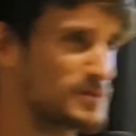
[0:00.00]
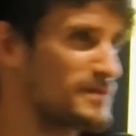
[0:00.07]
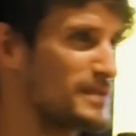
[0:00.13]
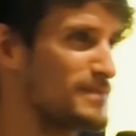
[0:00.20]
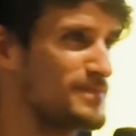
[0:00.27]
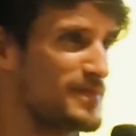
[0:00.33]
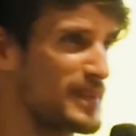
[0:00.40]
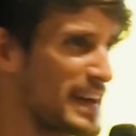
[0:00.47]
If you
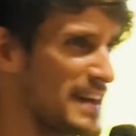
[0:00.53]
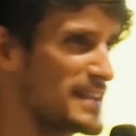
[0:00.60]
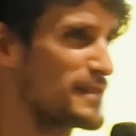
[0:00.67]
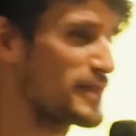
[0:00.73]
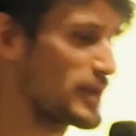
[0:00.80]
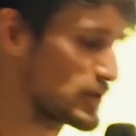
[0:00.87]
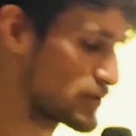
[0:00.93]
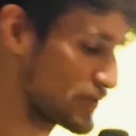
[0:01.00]
forget the
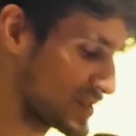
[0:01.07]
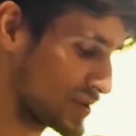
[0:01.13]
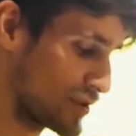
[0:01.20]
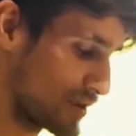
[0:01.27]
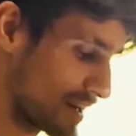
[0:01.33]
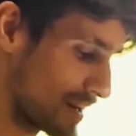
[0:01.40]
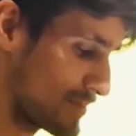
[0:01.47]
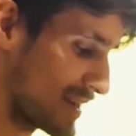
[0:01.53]
filter, it's not
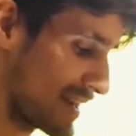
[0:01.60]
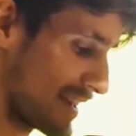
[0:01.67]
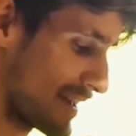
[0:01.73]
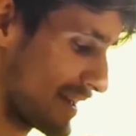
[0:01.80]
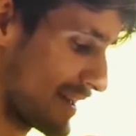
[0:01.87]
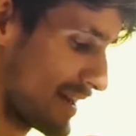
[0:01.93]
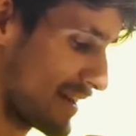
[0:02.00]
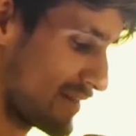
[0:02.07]
going to be
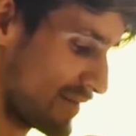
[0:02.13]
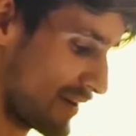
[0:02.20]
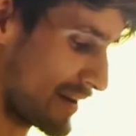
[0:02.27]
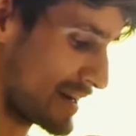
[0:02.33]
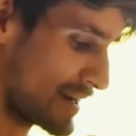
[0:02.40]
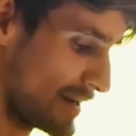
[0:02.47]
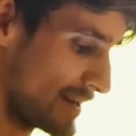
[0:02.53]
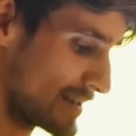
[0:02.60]
very
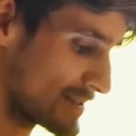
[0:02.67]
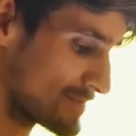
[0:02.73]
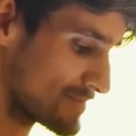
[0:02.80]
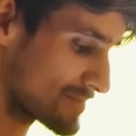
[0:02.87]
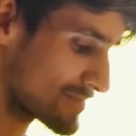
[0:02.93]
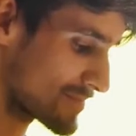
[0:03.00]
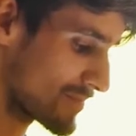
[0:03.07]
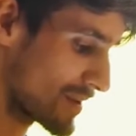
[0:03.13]
nice.
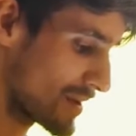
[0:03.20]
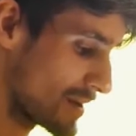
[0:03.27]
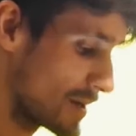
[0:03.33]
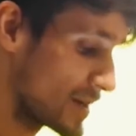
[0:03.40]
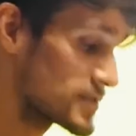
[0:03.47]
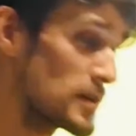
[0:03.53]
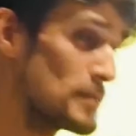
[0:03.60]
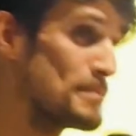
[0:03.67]

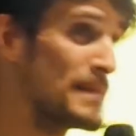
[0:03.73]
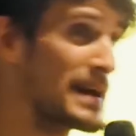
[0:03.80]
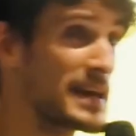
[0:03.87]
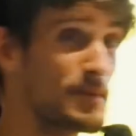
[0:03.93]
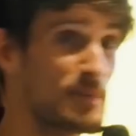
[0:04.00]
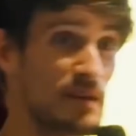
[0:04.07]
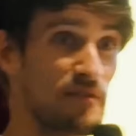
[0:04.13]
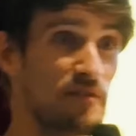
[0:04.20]
So
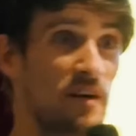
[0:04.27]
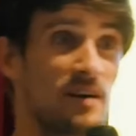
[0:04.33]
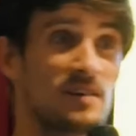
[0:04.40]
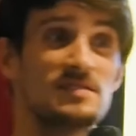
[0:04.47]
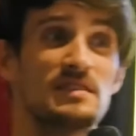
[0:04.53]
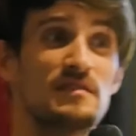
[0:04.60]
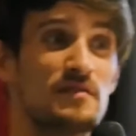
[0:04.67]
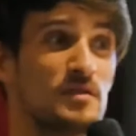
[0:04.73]
maybe
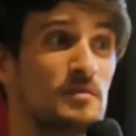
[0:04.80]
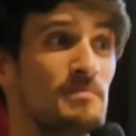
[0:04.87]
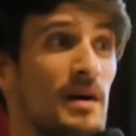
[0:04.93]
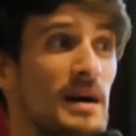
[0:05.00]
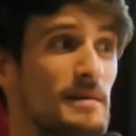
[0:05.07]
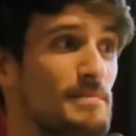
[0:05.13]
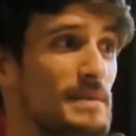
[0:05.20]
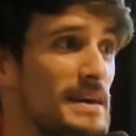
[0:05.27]
fasting for you
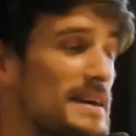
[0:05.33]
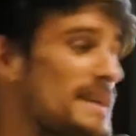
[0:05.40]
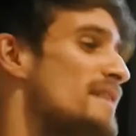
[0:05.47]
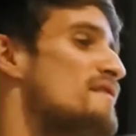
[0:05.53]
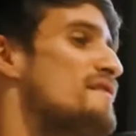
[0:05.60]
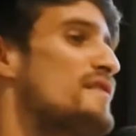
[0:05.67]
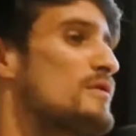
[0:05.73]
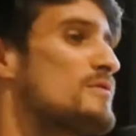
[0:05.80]
might be
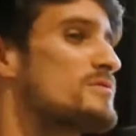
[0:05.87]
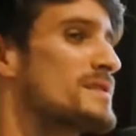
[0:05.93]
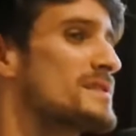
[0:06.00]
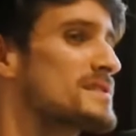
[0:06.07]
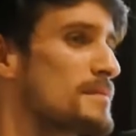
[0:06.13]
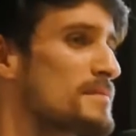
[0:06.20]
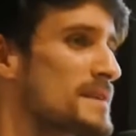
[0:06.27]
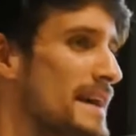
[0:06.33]
filtering
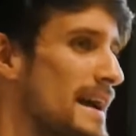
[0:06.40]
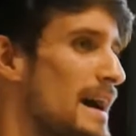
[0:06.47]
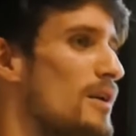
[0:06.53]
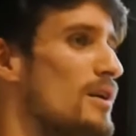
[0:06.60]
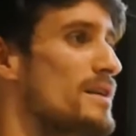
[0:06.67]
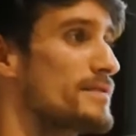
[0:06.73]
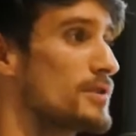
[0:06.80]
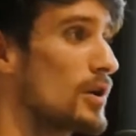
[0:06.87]
something
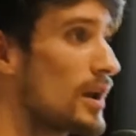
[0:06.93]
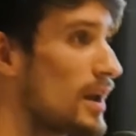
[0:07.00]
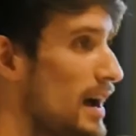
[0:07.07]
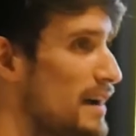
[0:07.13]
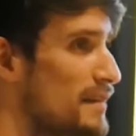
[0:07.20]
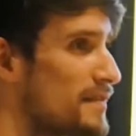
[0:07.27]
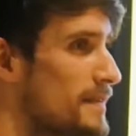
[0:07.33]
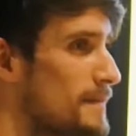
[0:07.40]
out of your
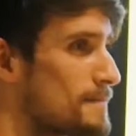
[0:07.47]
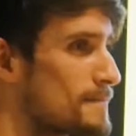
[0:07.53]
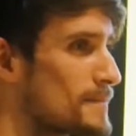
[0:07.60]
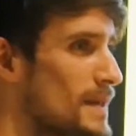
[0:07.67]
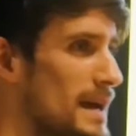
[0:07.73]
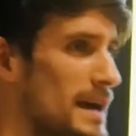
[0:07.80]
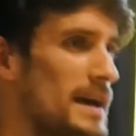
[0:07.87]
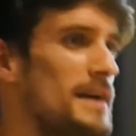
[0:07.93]
life.
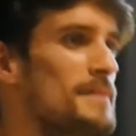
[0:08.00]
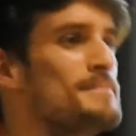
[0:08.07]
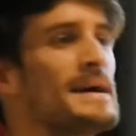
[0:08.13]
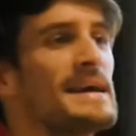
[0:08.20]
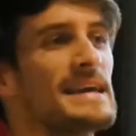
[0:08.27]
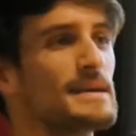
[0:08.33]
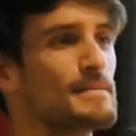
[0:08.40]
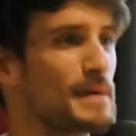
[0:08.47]

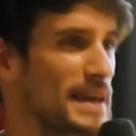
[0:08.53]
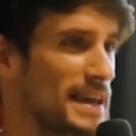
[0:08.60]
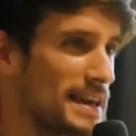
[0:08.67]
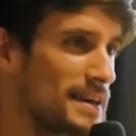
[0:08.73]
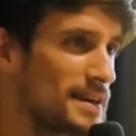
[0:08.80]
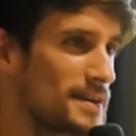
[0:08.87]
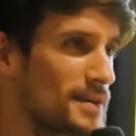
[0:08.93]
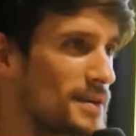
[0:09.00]

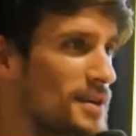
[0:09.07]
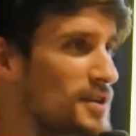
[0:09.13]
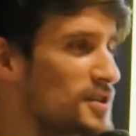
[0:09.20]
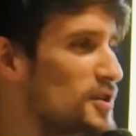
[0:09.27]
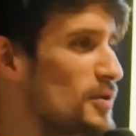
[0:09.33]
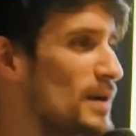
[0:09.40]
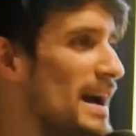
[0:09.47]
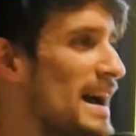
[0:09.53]
Maybe
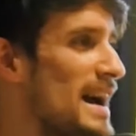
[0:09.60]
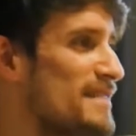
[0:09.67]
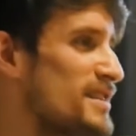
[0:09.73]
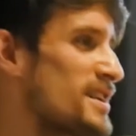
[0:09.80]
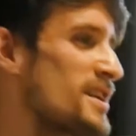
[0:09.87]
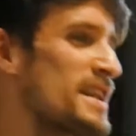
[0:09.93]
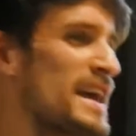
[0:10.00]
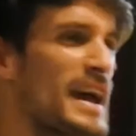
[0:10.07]
you have
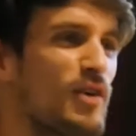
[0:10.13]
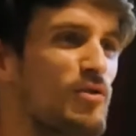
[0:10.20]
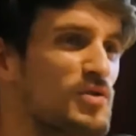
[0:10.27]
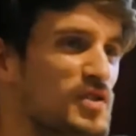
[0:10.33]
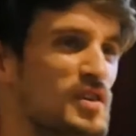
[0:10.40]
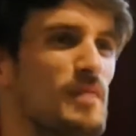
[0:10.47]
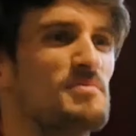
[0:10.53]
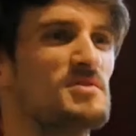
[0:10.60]
an
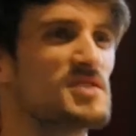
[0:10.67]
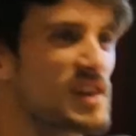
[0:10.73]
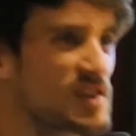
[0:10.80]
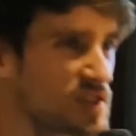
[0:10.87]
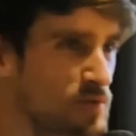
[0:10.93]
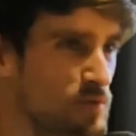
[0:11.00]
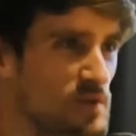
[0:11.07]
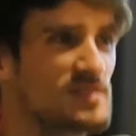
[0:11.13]
unhealthy
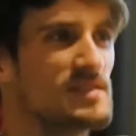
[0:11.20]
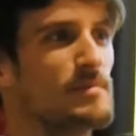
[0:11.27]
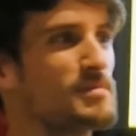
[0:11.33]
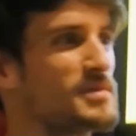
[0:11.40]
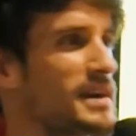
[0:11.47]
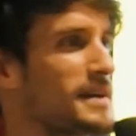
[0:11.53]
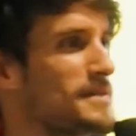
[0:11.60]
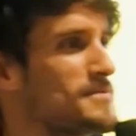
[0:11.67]
obsession with something.